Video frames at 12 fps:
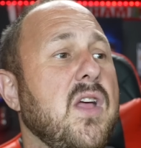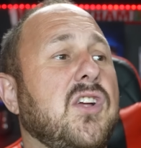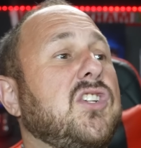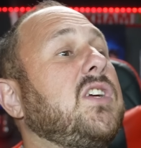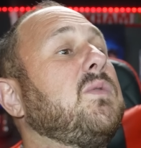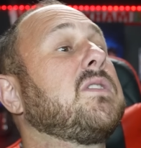
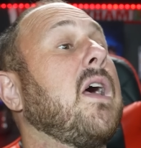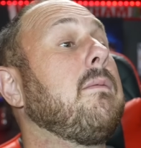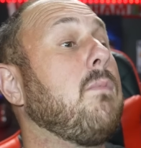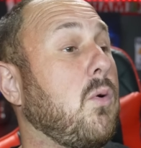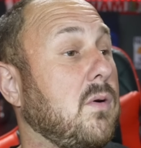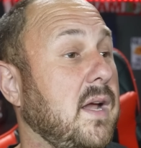She was on
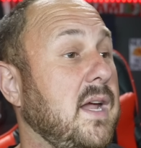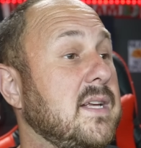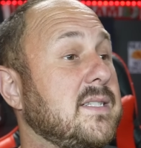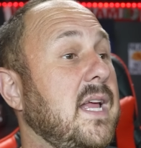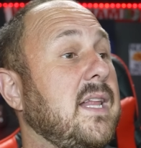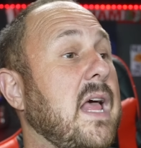Maury
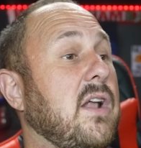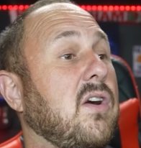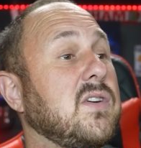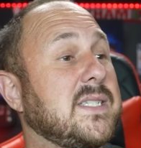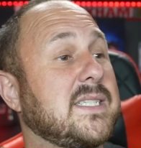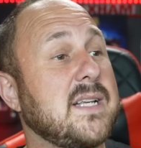saying that
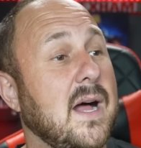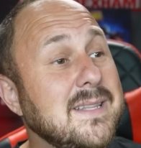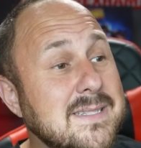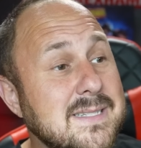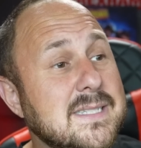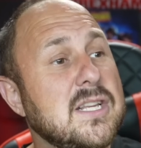her
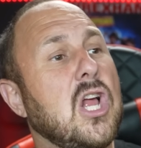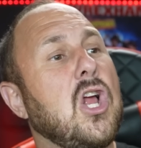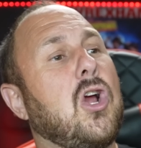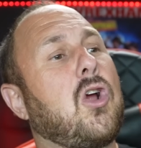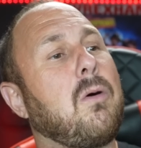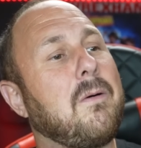son's
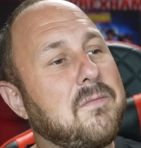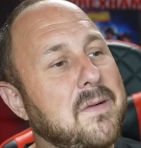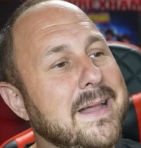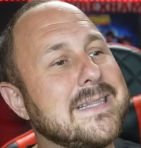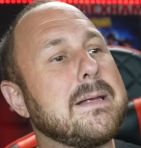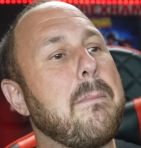
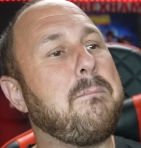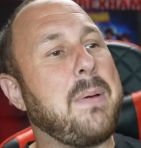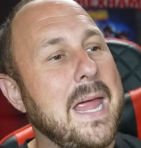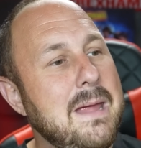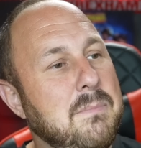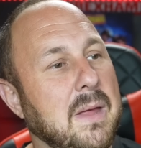girlfriend's
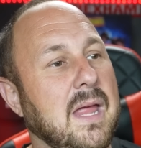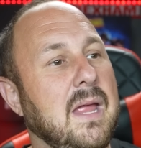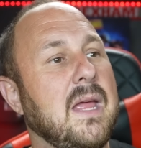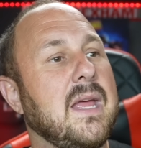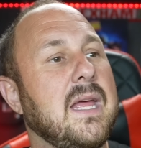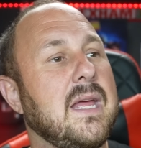
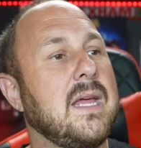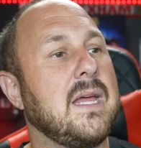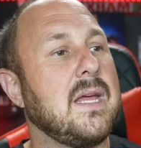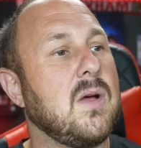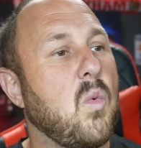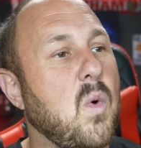baby...
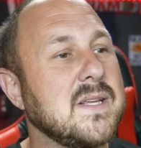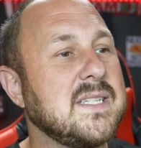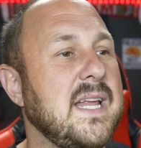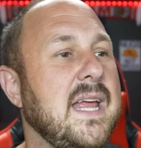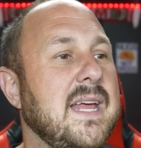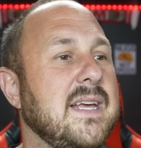
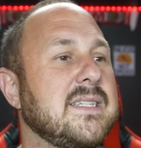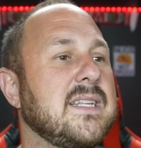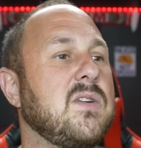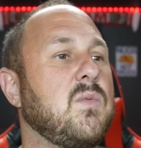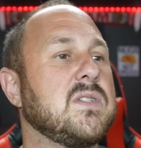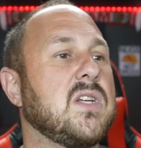wasn't his, and
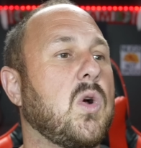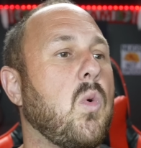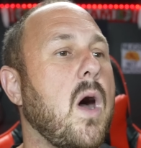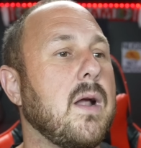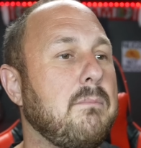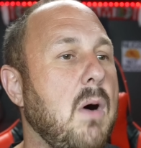it was a
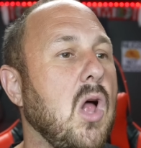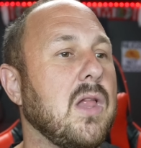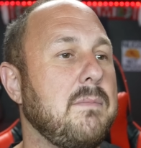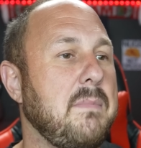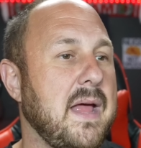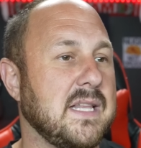
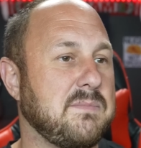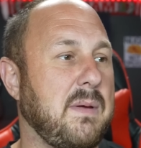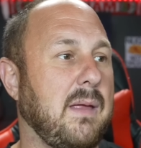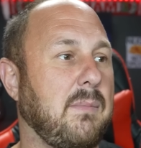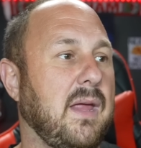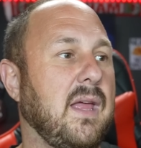Guatemalan man's
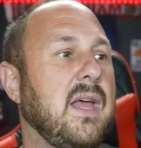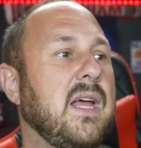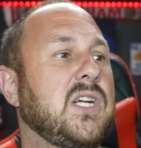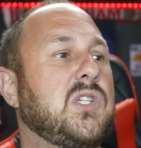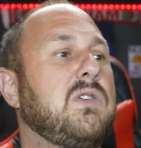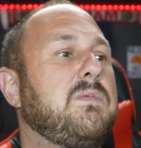baby.
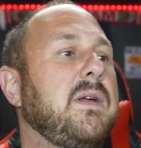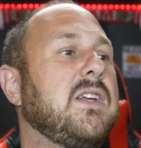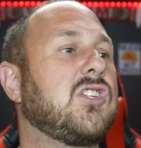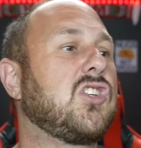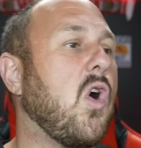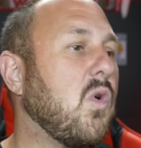She was being
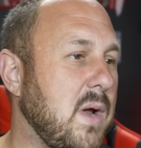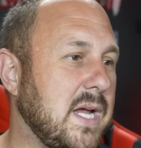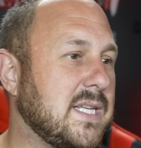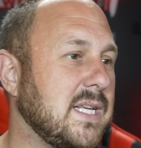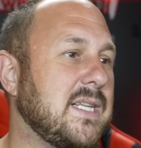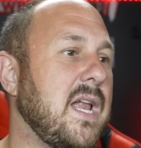so
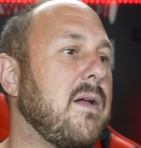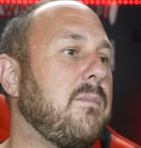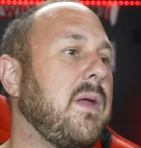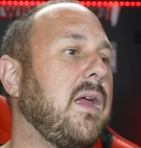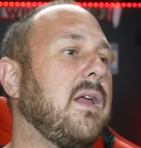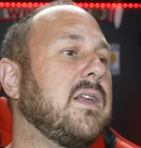racist, ended up
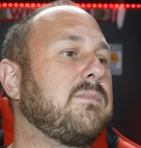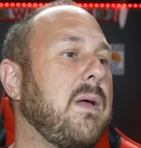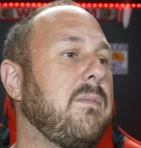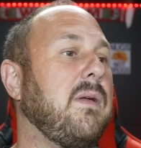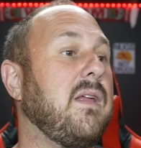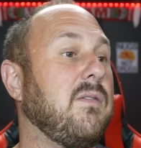being his
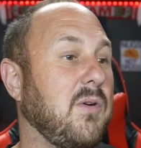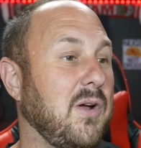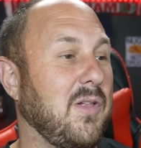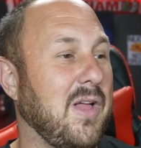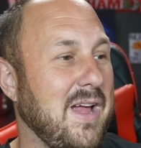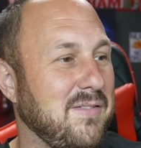baby in
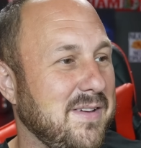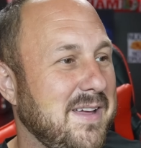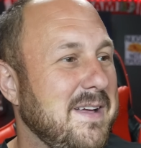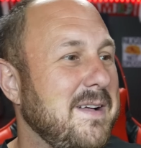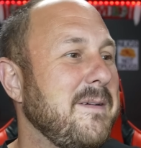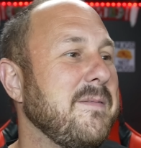real life.
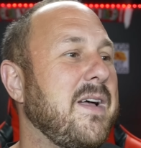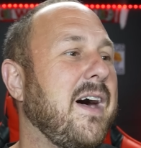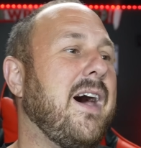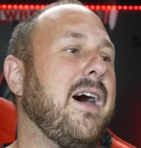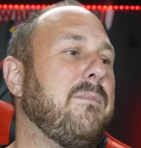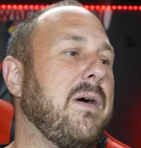
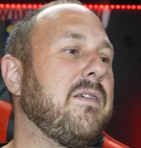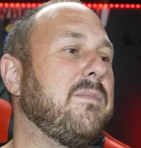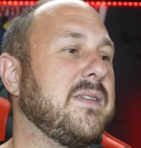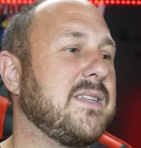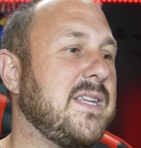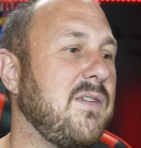Might have
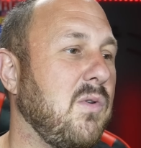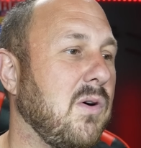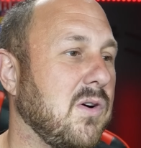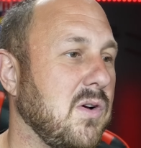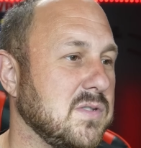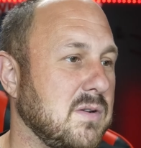been Steve
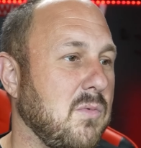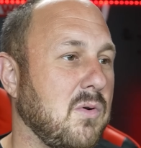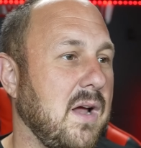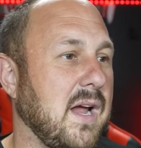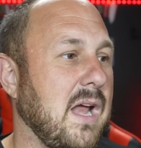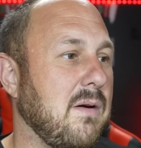Wilkos or
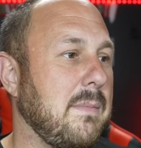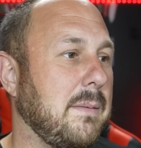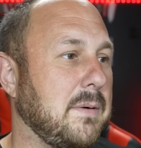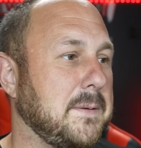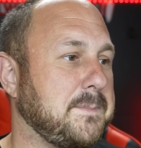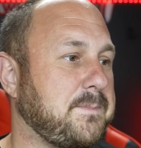Maury, I can't
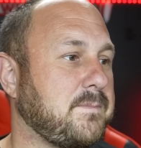remember.